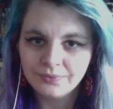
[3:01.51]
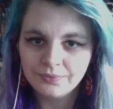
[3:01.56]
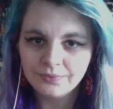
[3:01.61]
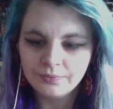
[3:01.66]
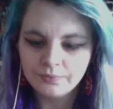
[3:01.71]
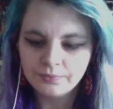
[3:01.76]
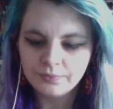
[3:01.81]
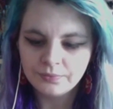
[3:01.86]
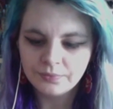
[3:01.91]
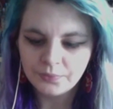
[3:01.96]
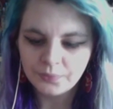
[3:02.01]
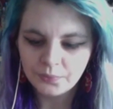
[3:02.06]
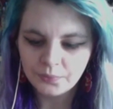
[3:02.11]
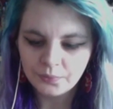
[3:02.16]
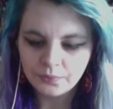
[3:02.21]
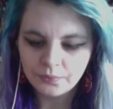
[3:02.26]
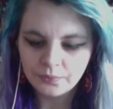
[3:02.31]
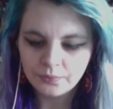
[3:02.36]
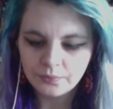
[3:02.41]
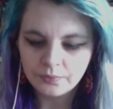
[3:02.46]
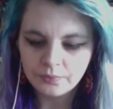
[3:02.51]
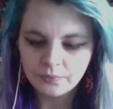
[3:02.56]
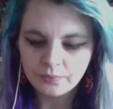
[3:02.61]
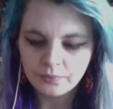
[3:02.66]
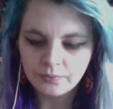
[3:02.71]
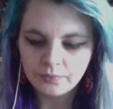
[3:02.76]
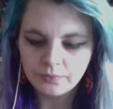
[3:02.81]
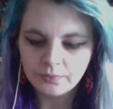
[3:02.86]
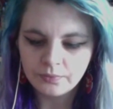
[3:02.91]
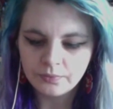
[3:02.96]

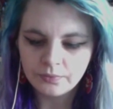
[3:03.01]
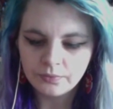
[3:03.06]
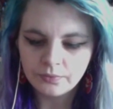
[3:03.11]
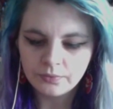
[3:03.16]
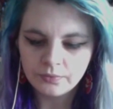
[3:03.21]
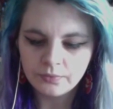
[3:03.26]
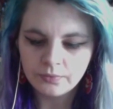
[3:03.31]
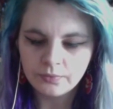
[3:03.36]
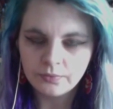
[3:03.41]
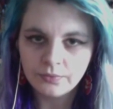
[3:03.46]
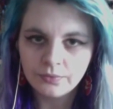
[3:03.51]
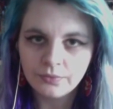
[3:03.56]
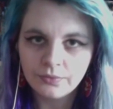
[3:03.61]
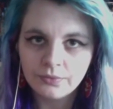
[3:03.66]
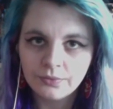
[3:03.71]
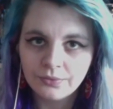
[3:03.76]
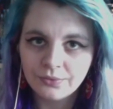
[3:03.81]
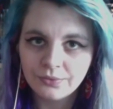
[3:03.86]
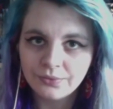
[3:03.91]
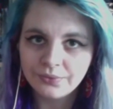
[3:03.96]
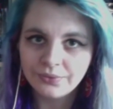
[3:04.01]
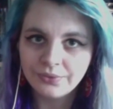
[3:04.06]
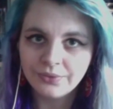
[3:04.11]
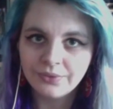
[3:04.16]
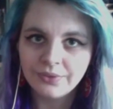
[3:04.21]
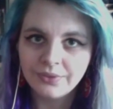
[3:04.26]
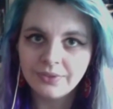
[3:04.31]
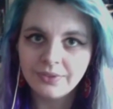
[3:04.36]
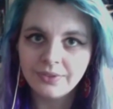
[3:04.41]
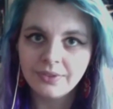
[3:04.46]

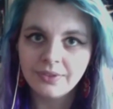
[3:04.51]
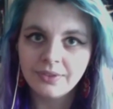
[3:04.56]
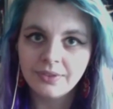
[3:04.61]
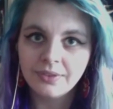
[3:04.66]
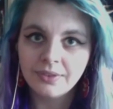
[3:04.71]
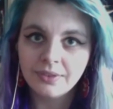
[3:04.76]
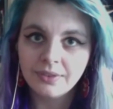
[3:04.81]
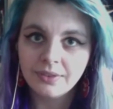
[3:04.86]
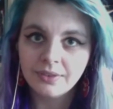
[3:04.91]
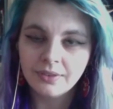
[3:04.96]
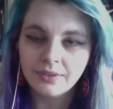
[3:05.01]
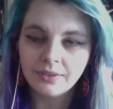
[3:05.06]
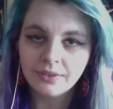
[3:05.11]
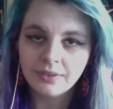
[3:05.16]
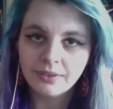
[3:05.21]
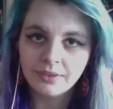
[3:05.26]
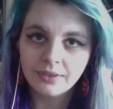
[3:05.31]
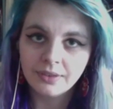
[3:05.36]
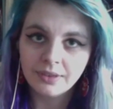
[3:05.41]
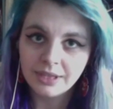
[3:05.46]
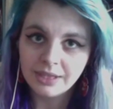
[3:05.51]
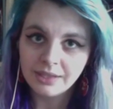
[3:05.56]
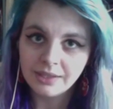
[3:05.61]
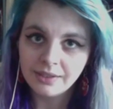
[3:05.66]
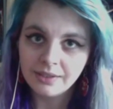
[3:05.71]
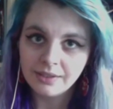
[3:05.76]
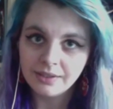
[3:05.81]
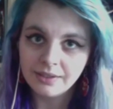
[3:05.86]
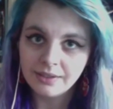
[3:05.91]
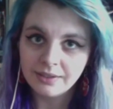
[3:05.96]

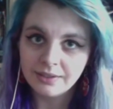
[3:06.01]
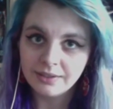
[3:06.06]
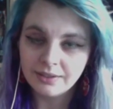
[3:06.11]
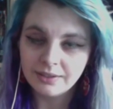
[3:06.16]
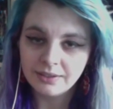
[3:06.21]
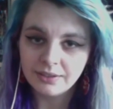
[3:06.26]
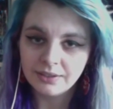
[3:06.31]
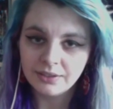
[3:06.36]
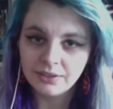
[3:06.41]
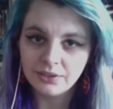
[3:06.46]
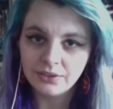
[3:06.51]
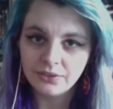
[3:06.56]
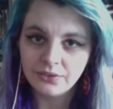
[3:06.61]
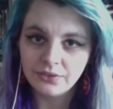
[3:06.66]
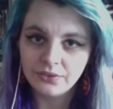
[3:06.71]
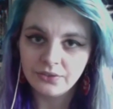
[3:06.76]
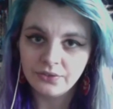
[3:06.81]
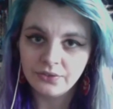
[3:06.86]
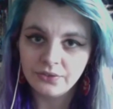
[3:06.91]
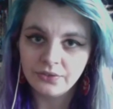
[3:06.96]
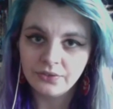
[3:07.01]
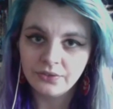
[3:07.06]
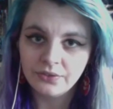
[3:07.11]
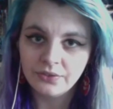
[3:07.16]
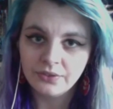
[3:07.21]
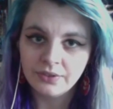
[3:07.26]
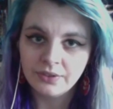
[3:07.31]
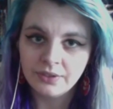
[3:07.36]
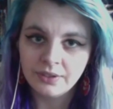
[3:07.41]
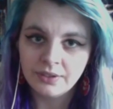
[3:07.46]

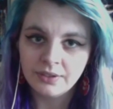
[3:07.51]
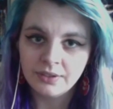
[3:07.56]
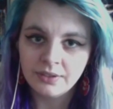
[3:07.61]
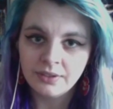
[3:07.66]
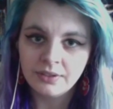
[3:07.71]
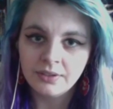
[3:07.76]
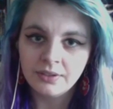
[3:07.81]
No words are spoken by the person on screen.